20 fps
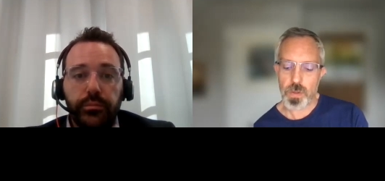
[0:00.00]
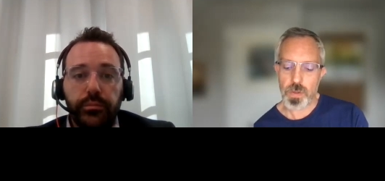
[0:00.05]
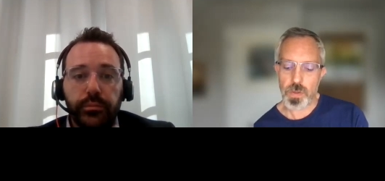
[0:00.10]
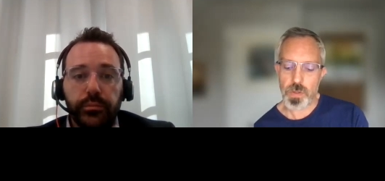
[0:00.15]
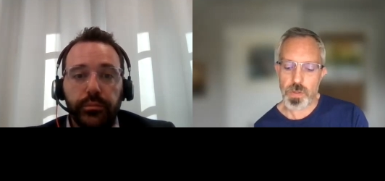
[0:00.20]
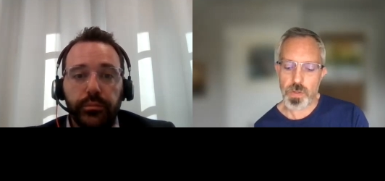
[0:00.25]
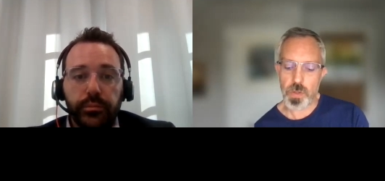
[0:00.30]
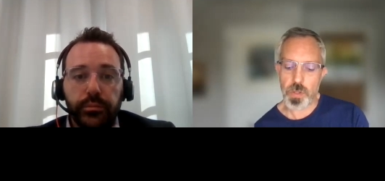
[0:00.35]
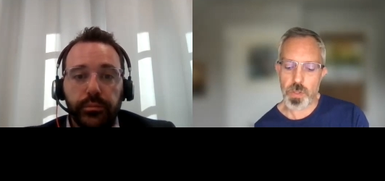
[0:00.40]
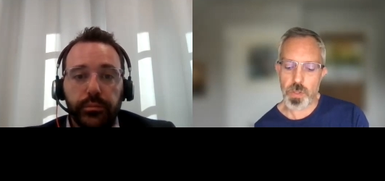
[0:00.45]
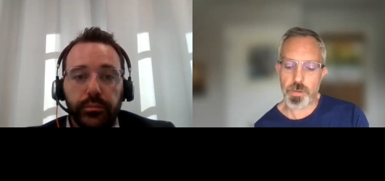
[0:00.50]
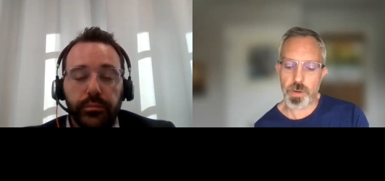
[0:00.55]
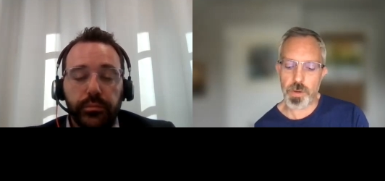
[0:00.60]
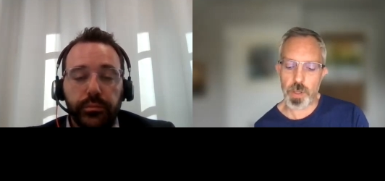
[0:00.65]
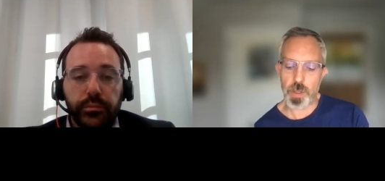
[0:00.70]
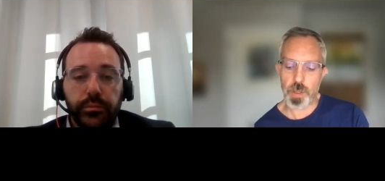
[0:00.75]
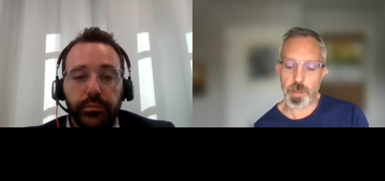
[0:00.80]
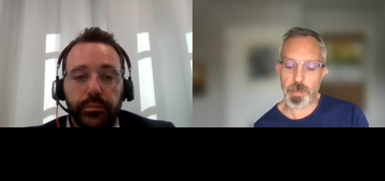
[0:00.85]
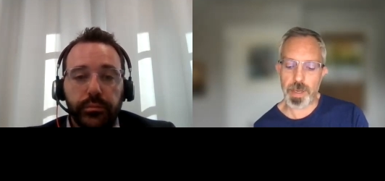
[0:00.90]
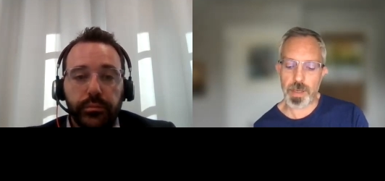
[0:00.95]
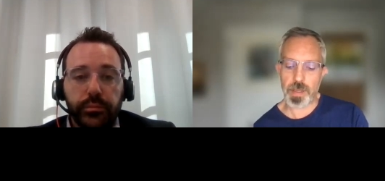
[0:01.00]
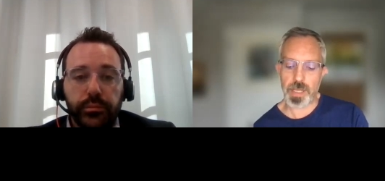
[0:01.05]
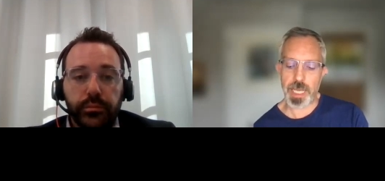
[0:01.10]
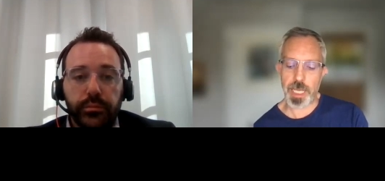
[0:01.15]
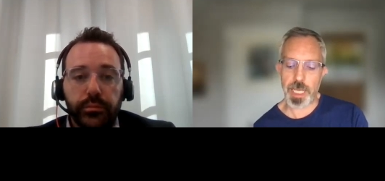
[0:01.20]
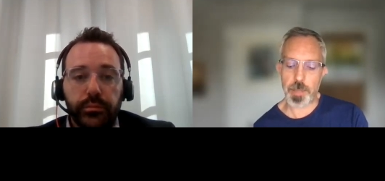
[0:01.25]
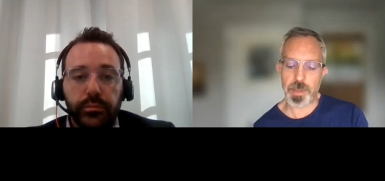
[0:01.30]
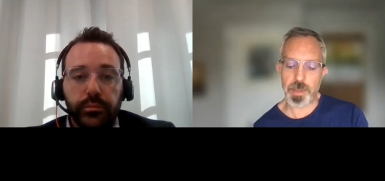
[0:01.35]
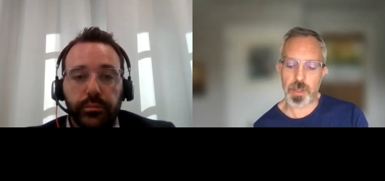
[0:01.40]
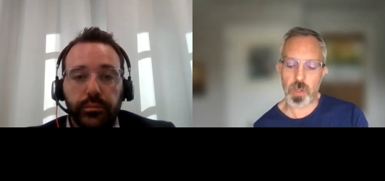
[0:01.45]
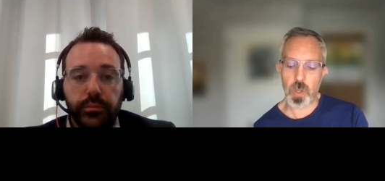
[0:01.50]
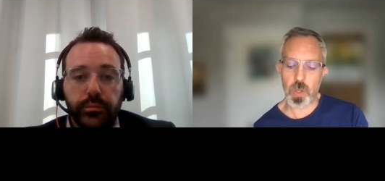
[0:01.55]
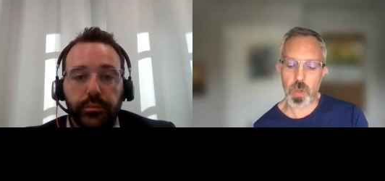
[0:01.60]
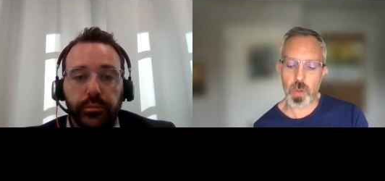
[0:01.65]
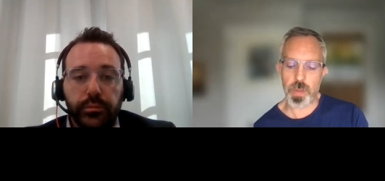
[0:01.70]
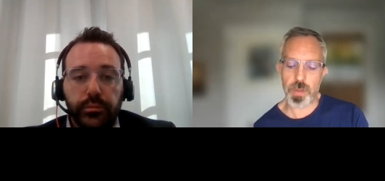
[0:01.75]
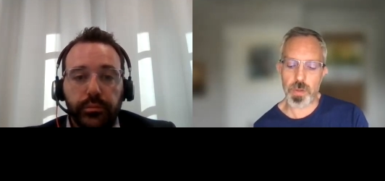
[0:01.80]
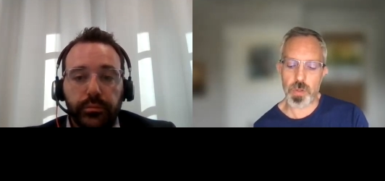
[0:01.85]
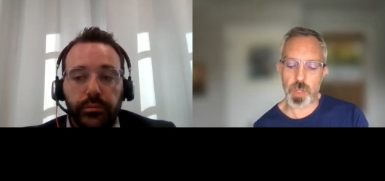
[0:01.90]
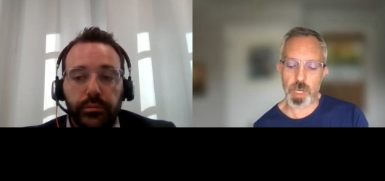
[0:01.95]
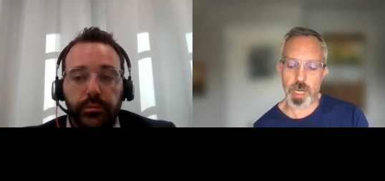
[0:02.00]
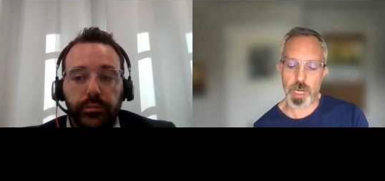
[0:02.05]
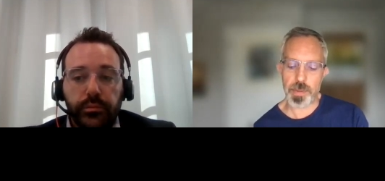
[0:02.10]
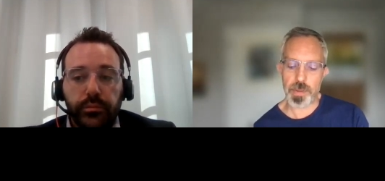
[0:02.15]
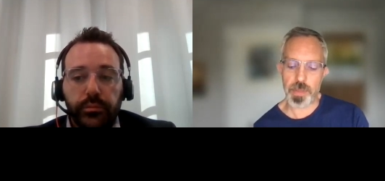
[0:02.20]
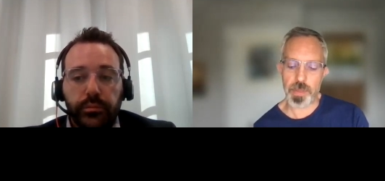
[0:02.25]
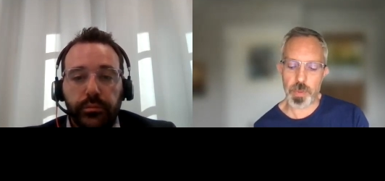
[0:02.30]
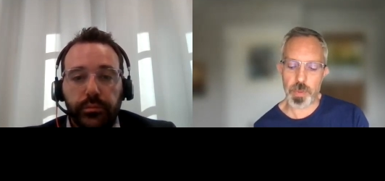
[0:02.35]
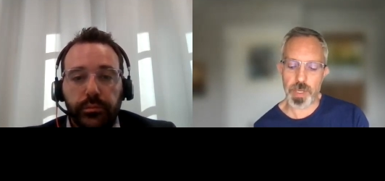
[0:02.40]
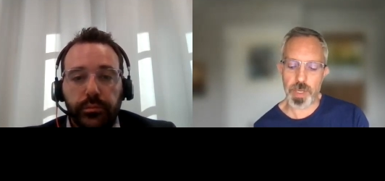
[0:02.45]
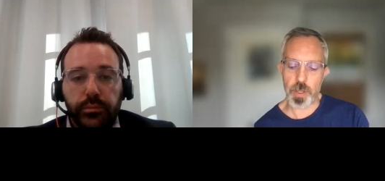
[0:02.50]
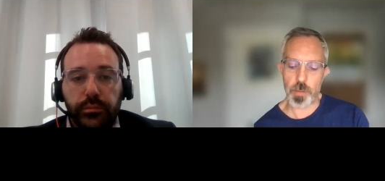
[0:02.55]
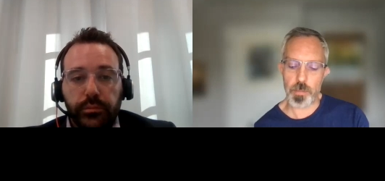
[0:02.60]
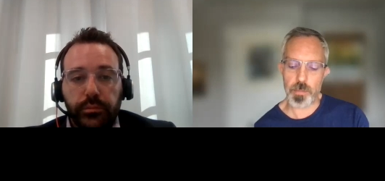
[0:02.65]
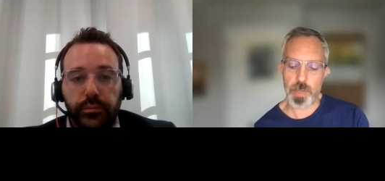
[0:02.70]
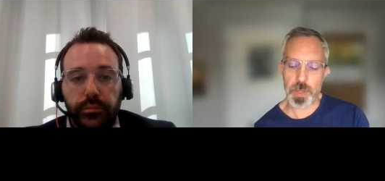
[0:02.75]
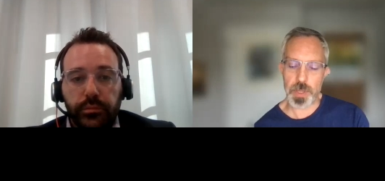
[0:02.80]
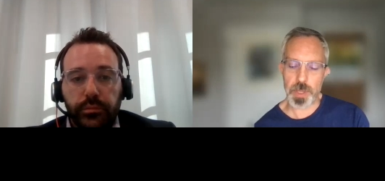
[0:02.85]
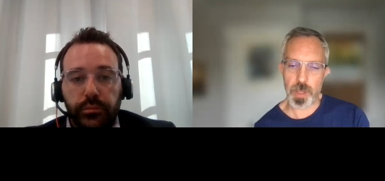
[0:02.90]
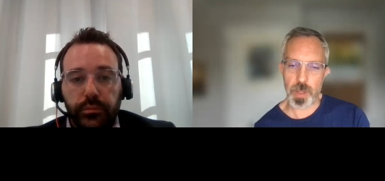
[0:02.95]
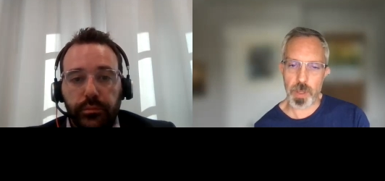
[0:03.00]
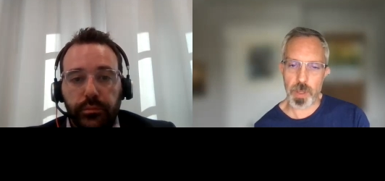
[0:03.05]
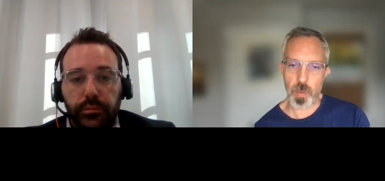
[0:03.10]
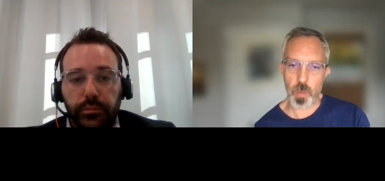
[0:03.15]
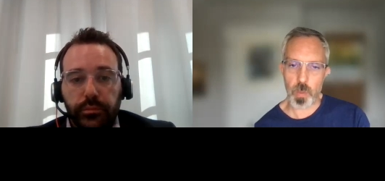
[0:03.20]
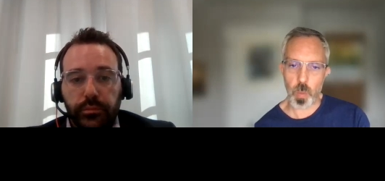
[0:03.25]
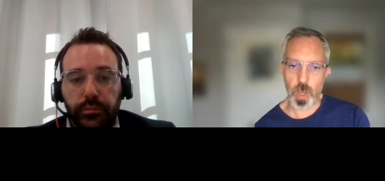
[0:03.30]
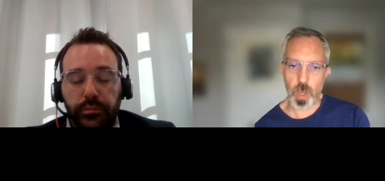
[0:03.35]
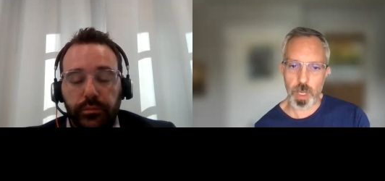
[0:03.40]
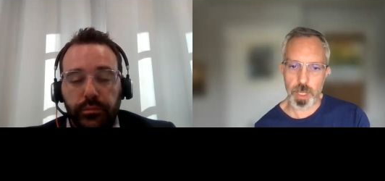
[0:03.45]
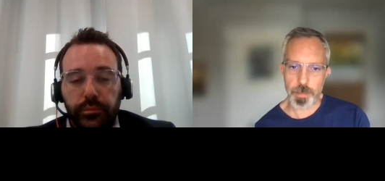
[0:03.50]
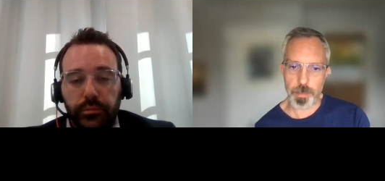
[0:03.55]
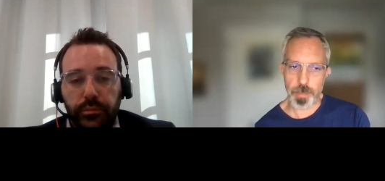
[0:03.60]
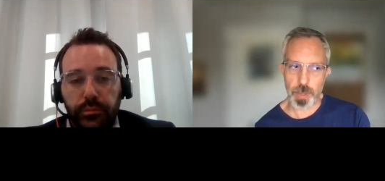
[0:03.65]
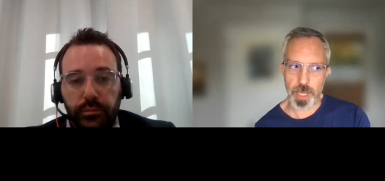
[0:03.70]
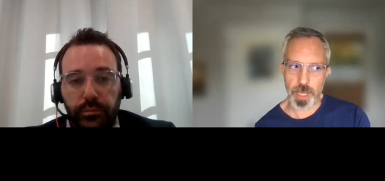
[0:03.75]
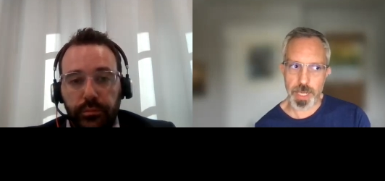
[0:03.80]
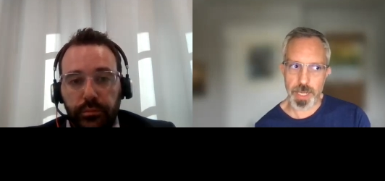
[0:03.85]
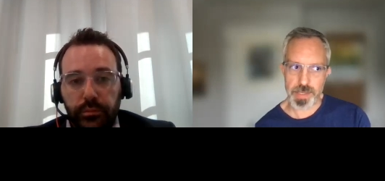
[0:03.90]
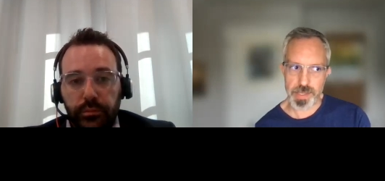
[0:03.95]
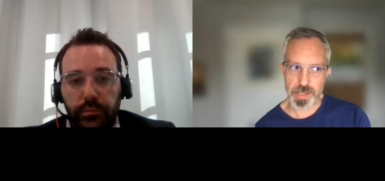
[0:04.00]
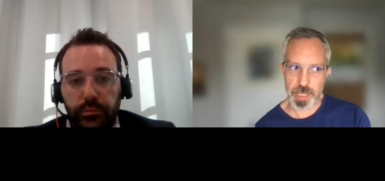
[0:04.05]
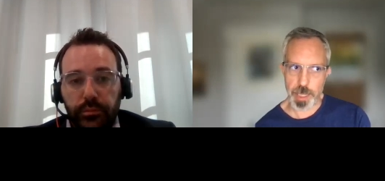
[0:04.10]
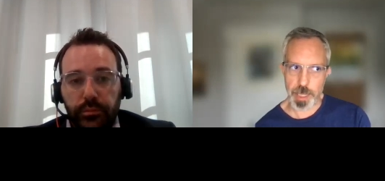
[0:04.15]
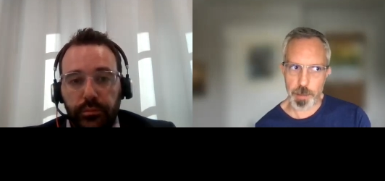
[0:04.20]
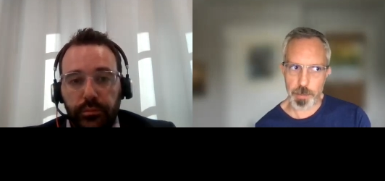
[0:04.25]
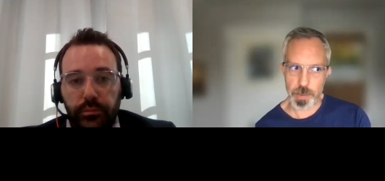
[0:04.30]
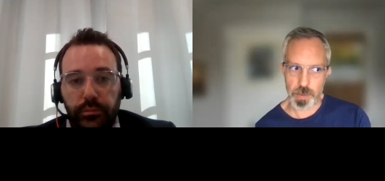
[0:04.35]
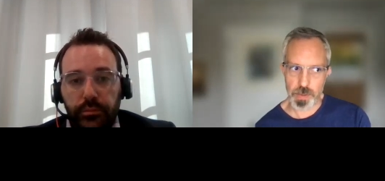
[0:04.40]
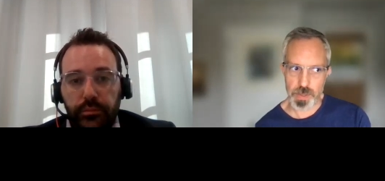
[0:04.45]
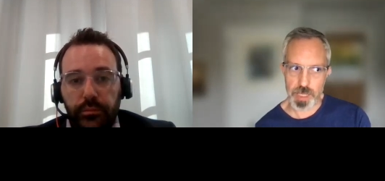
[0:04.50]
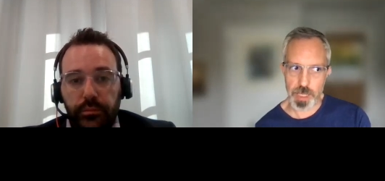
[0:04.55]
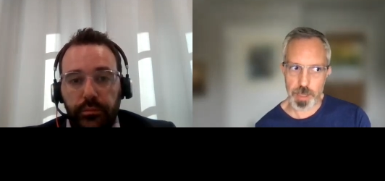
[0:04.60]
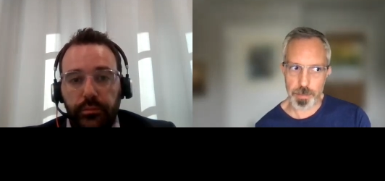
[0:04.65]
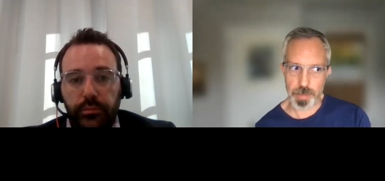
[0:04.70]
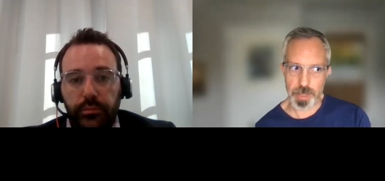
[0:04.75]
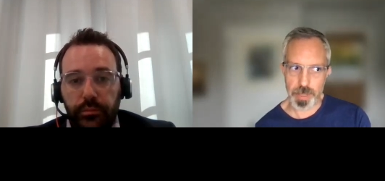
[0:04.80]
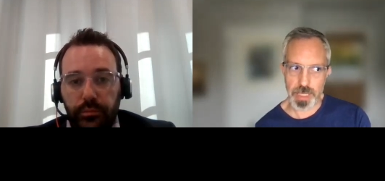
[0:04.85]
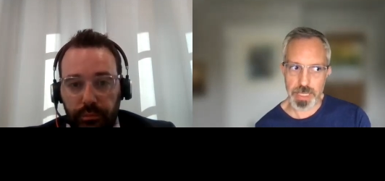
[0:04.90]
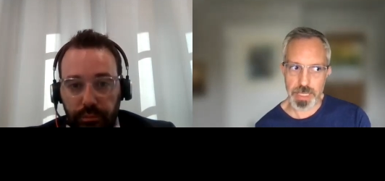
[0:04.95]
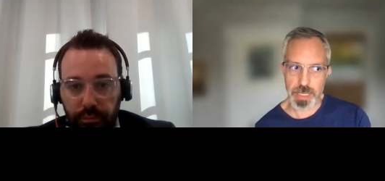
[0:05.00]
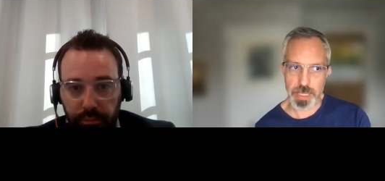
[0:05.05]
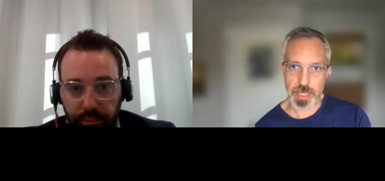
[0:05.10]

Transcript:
Speaker 1: So you've heard about Canopy Growth dropping three hundred million dollars on Wana Brands, an edibles company,